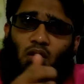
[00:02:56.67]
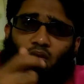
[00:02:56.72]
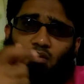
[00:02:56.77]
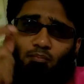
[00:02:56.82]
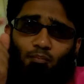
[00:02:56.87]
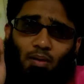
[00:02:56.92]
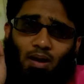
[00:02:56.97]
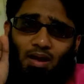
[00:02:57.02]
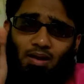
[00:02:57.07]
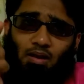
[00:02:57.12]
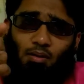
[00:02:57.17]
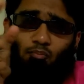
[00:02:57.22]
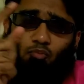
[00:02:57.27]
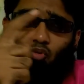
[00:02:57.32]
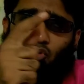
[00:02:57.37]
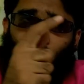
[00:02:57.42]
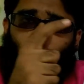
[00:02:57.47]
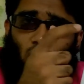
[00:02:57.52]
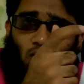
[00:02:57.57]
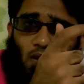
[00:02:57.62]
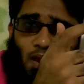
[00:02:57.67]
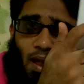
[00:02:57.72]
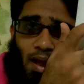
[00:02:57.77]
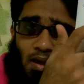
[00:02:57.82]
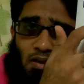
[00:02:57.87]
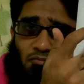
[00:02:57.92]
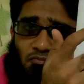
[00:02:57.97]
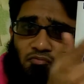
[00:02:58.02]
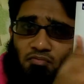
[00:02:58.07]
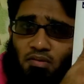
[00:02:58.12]
by the book called
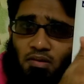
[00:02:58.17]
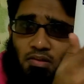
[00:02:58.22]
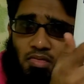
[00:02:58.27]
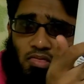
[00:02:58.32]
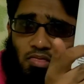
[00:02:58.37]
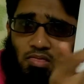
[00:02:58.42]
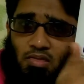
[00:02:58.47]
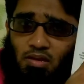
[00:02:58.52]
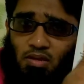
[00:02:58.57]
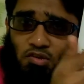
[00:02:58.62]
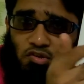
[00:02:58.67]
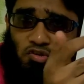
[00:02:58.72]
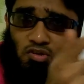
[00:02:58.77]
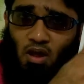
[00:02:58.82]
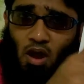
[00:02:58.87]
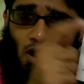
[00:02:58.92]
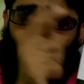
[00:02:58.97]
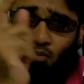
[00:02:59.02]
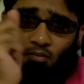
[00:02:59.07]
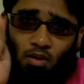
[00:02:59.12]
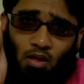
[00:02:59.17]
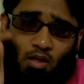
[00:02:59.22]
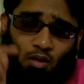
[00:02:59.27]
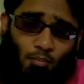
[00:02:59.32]
Head First C Sharp.